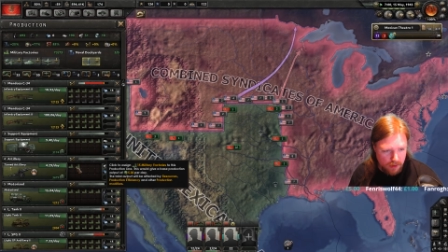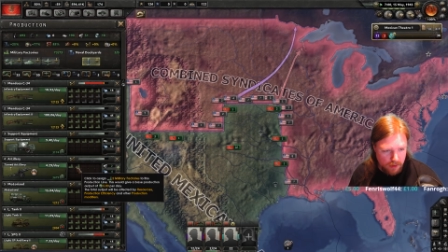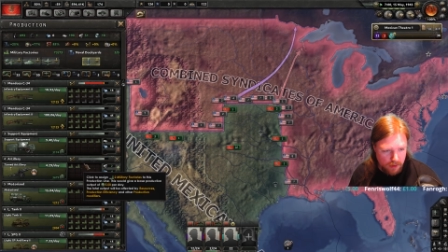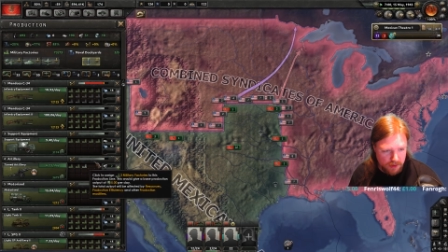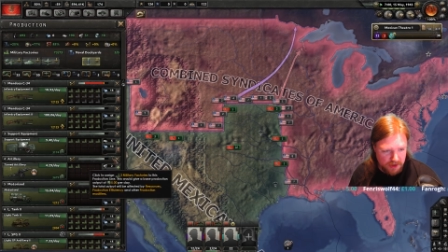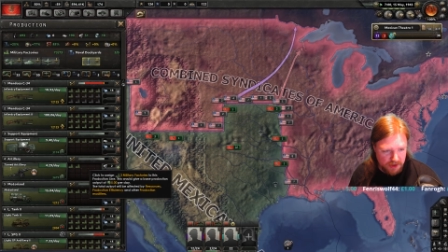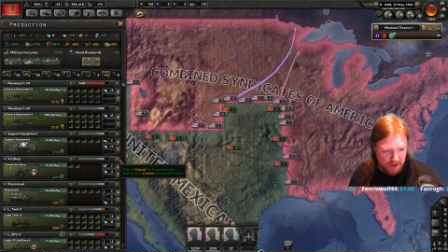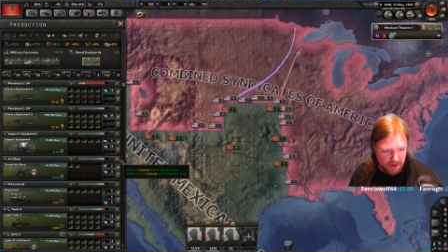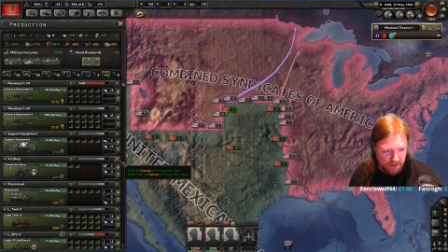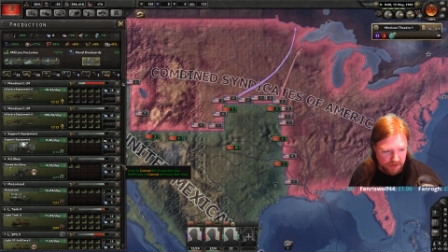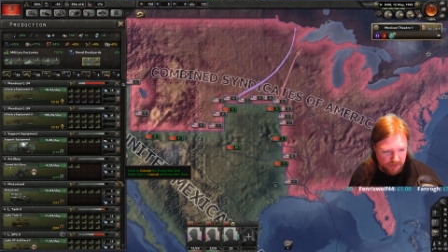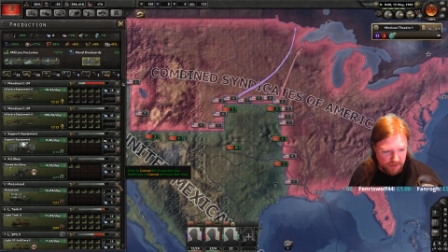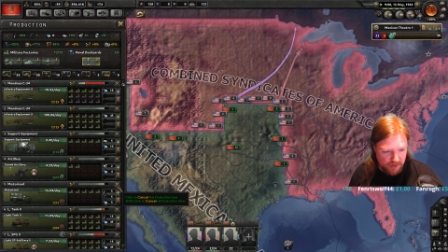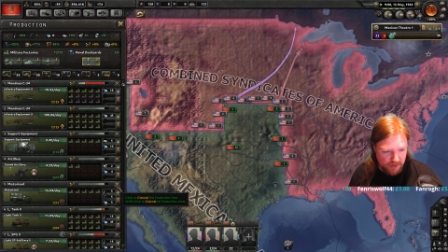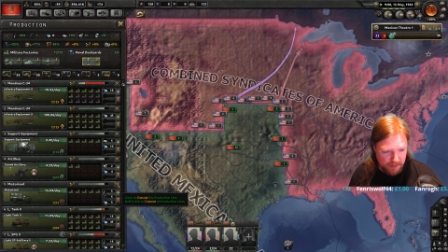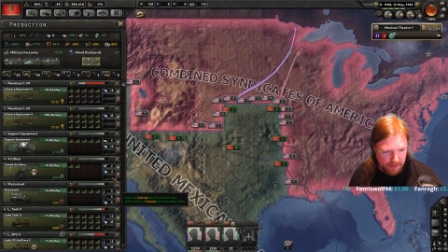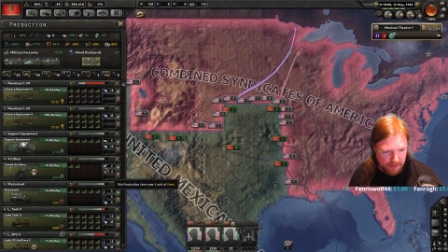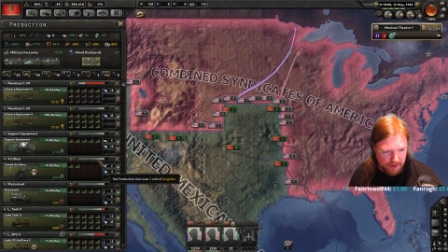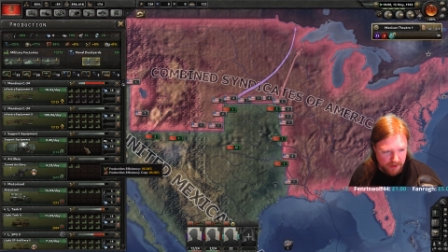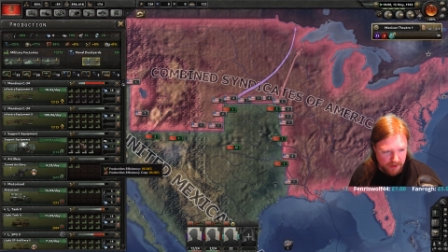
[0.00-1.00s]
Artillery has
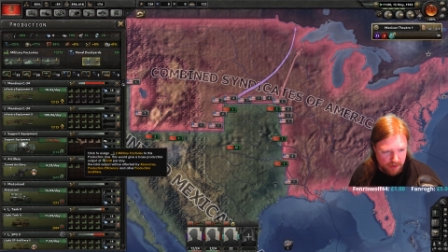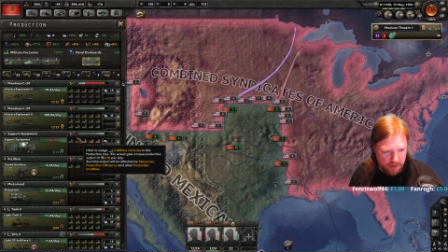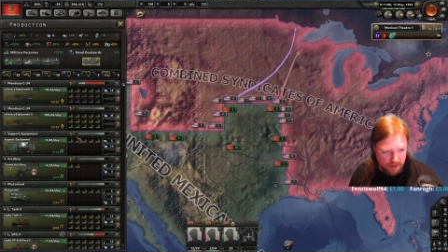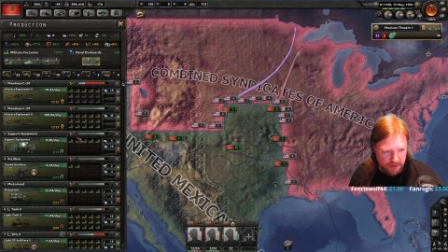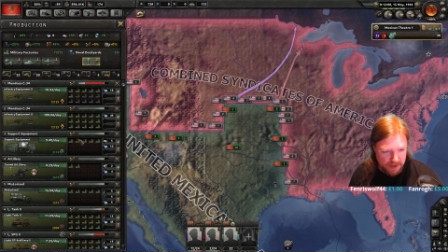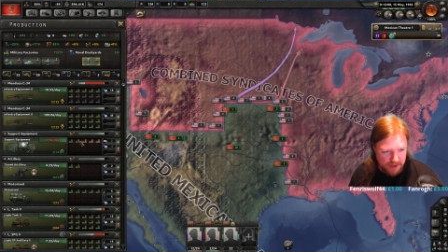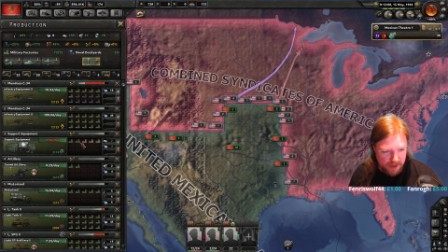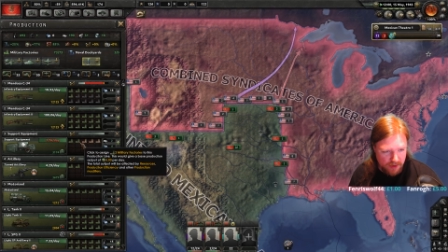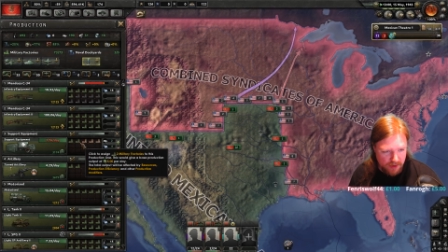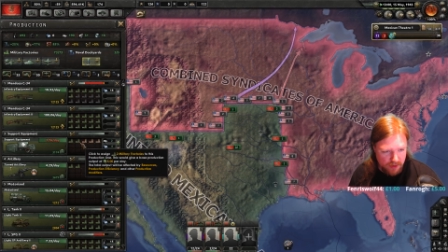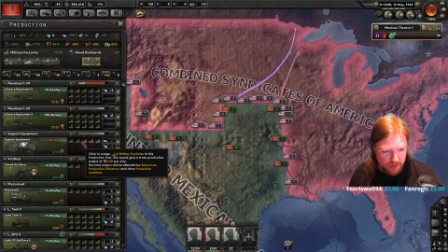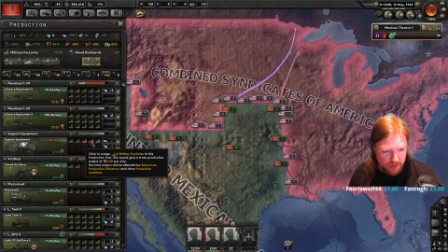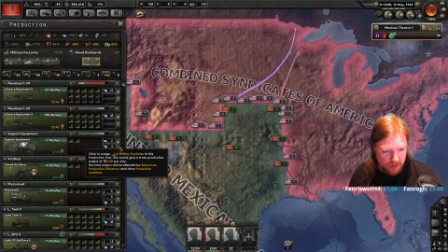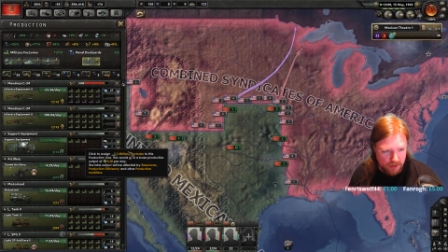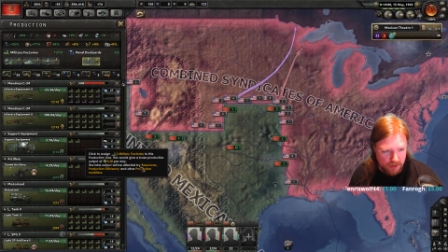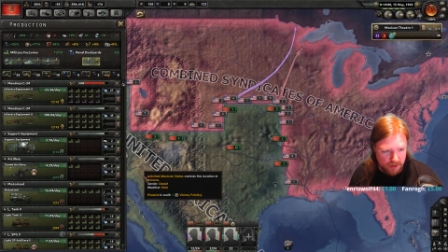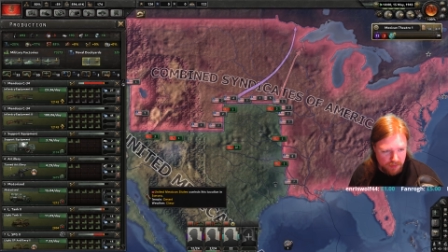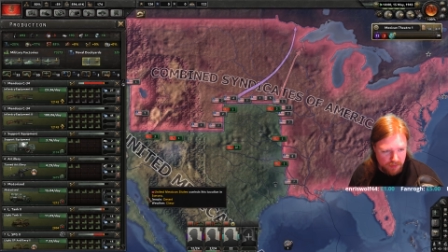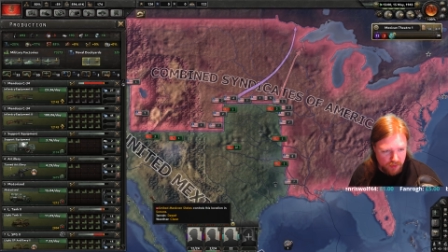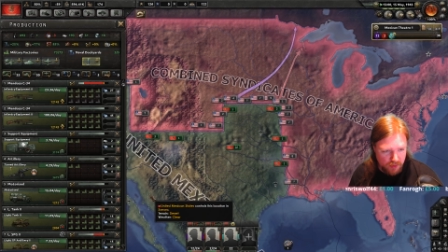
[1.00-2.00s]
already been dialed down.
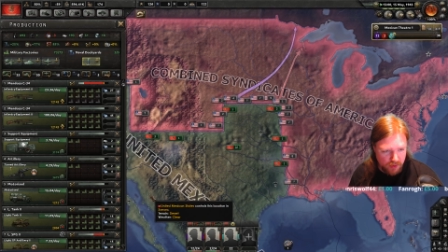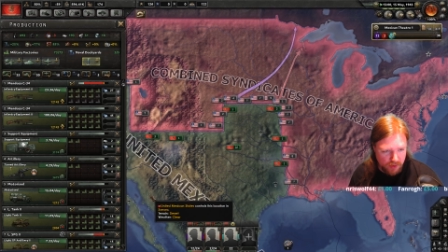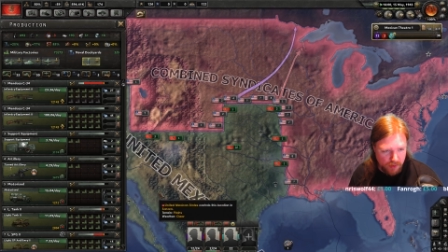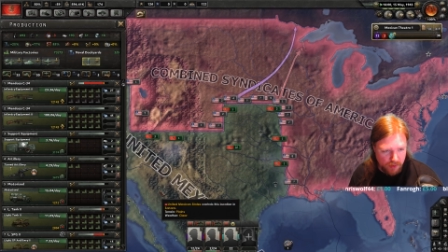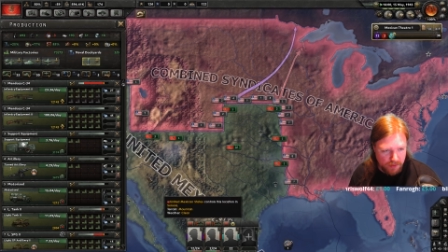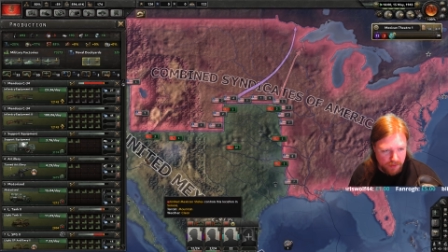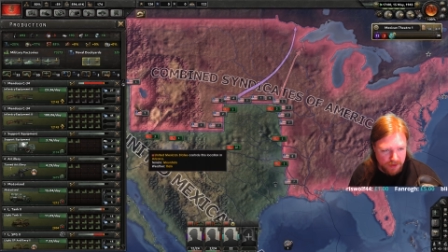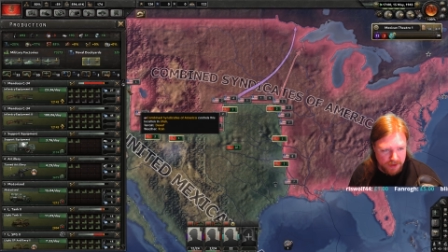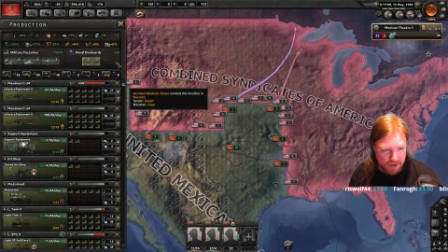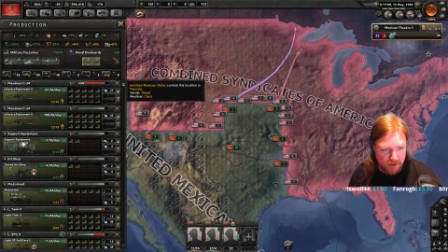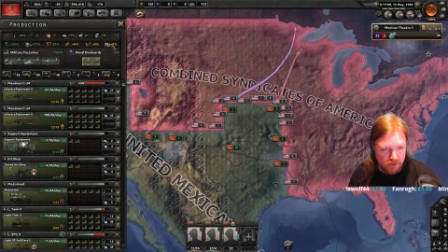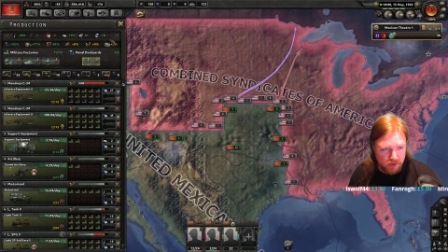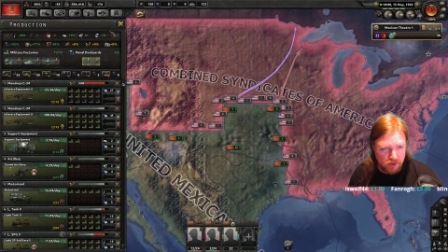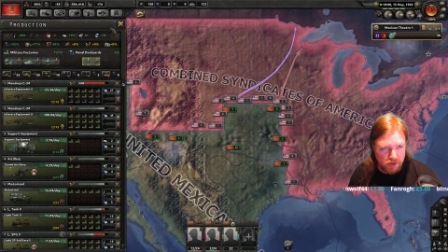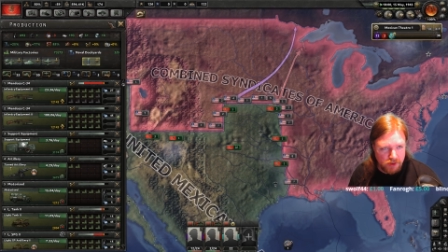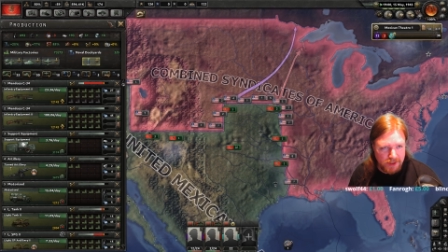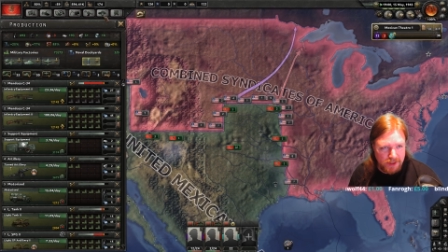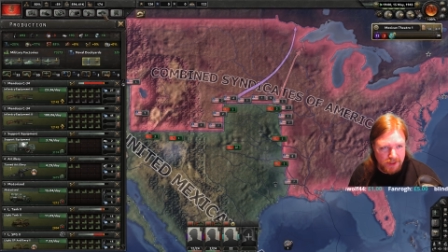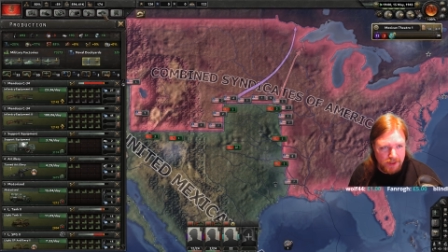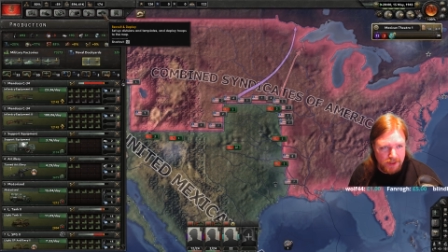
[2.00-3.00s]
Support equipment has
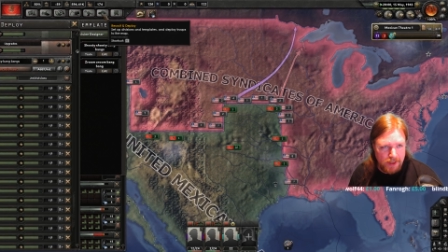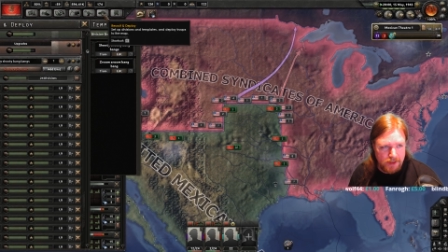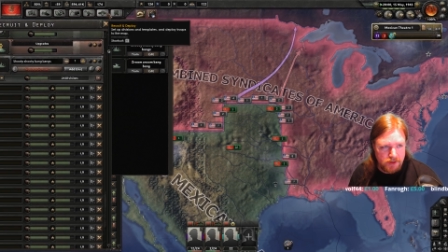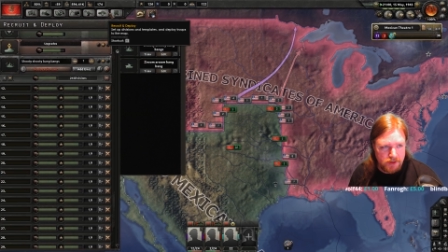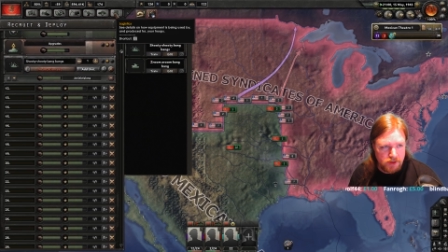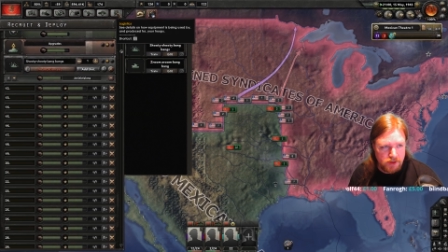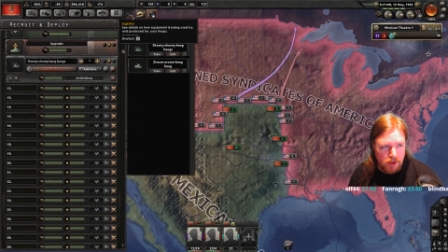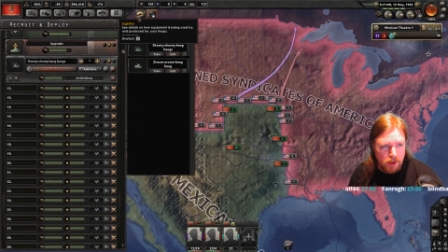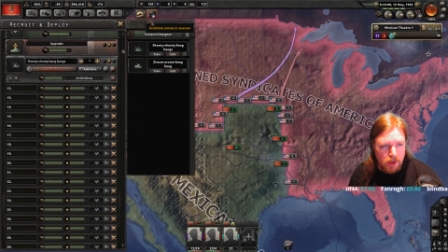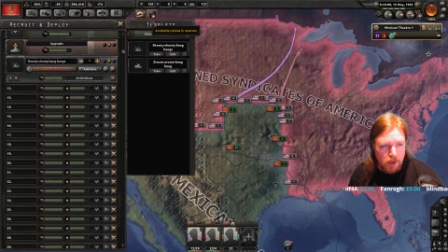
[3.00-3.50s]
not yet.